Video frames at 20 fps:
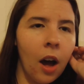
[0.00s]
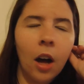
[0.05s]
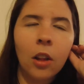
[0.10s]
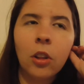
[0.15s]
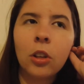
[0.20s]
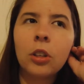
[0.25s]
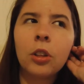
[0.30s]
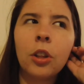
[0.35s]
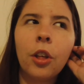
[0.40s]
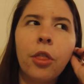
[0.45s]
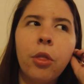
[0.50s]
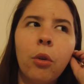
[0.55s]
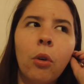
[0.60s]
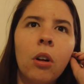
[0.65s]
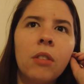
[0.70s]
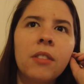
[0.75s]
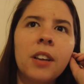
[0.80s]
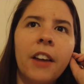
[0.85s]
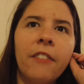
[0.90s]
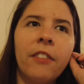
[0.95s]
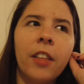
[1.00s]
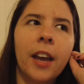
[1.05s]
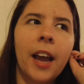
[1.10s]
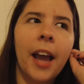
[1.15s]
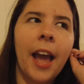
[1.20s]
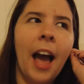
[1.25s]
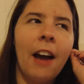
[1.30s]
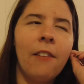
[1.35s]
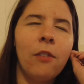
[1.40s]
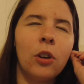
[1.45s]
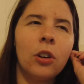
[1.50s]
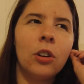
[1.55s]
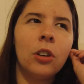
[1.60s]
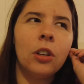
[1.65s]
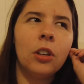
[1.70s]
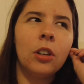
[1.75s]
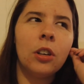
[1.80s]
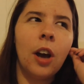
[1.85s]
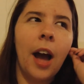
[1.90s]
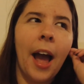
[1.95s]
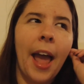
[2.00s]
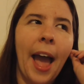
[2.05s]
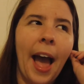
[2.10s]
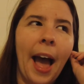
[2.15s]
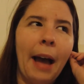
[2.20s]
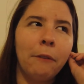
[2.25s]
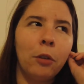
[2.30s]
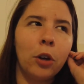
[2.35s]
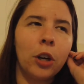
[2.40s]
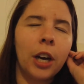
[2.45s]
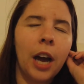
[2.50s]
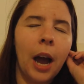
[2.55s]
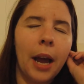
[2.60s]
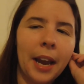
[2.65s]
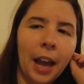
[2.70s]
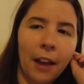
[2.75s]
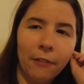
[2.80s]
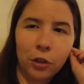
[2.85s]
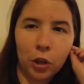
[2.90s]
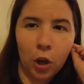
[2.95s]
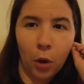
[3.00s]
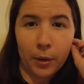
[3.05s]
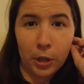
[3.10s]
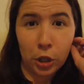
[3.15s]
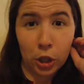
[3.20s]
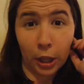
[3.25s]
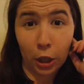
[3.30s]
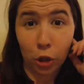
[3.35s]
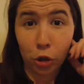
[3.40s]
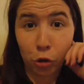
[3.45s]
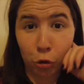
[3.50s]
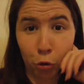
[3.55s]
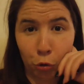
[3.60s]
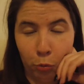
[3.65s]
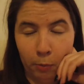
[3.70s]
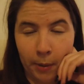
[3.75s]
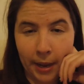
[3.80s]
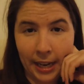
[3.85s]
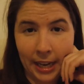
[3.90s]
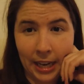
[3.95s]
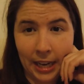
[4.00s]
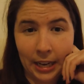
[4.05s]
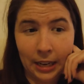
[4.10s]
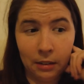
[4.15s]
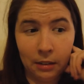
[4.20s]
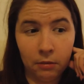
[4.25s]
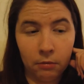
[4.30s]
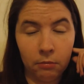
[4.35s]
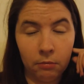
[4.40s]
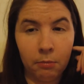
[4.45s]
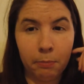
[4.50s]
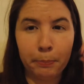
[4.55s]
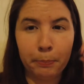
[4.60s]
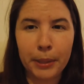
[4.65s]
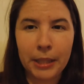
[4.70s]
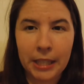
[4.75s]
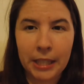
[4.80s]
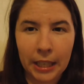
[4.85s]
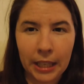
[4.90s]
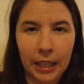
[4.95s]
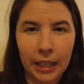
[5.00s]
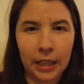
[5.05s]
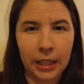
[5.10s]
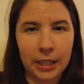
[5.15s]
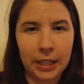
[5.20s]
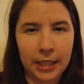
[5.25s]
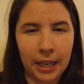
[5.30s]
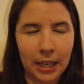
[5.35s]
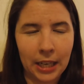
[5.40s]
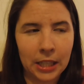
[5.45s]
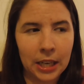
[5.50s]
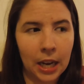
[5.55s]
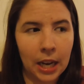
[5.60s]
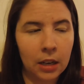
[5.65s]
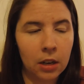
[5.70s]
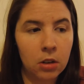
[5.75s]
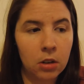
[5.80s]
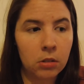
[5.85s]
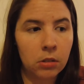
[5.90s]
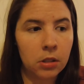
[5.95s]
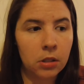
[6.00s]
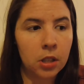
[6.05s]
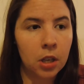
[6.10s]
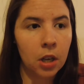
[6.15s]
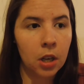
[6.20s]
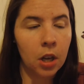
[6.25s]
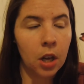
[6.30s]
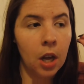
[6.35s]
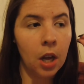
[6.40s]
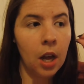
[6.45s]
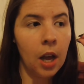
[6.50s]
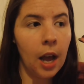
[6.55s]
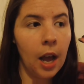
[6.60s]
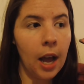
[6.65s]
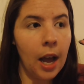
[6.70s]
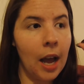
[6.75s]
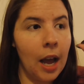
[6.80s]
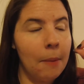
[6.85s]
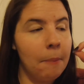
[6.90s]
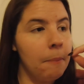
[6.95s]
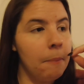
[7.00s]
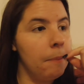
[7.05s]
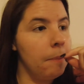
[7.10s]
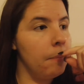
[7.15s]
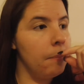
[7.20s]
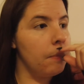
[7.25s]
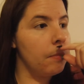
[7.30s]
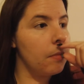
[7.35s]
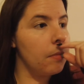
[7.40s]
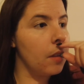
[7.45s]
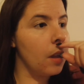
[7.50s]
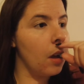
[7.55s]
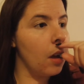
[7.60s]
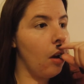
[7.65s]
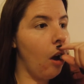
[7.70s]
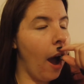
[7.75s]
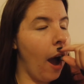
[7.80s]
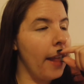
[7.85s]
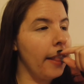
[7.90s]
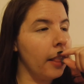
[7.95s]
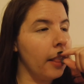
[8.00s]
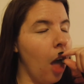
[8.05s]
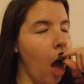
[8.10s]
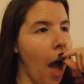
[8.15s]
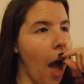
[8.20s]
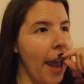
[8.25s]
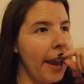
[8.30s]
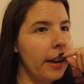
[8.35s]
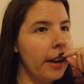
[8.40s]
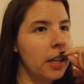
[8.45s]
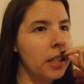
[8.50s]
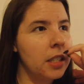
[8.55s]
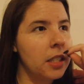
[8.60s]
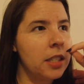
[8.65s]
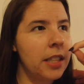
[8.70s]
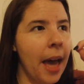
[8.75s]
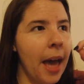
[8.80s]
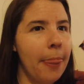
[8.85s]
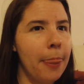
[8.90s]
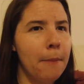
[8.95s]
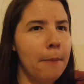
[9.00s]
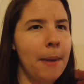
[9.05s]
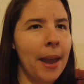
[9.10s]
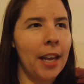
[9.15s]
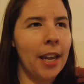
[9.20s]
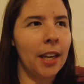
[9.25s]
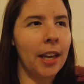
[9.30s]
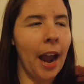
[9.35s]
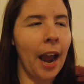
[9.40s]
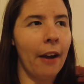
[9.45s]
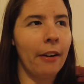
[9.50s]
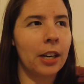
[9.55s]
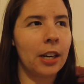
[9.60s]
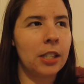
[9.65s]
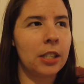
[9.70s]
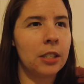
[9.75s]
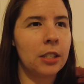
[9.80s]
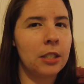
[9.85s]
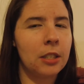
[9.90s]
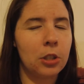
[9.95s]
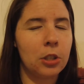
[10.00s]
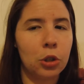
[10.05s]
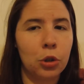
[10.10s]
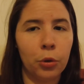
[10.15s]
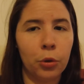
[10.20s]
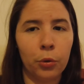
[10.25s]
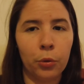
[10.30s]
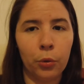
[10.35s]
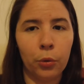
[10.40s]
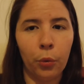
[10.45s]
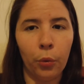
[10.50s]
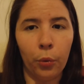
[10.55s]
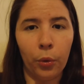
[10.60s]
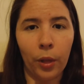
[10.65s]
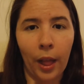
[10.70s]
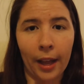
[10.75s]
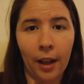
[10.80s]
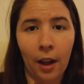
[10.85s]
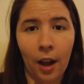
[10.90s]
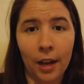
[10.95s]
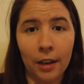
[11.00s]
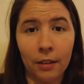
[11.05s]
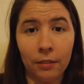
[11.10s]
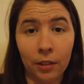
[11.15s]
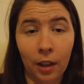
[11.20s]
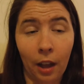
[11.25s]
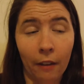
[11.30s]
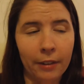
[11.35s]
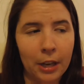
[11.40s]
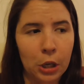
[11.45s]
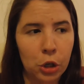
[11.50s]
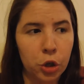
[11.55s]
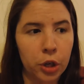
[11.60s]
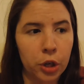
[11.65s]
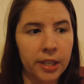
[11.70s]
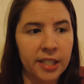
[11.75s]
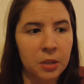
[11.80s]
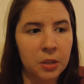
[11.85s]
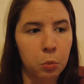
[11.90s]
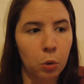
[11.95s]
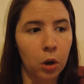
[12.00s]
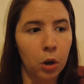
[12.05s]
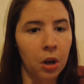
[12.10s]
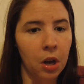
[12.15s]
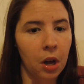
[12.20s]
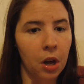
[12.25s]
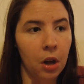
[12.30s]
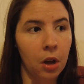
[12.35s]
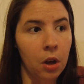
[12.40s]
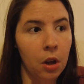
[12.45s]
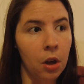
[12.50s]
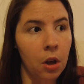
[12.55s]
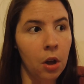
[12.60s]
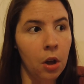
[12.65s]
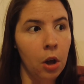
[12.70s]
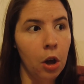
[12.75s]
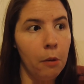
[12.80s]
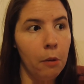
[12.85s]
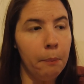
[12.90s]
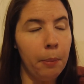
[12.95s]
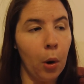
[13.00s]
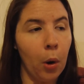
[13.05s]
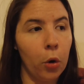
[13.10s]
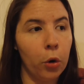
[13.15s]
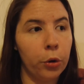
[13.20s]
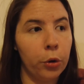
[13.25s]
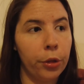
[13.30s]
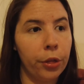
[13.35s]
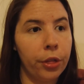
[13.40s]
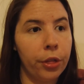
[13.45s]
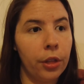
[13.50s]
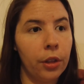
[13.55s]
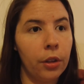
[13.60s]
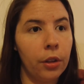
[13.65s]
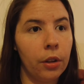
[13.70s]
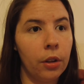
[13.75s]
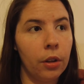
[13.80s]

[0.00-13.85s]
A lot of the thoughts I feel like I have on it, I'd have to go into, like, too many particular details. I liked that the main characters, the two, like, kind of love interests were both...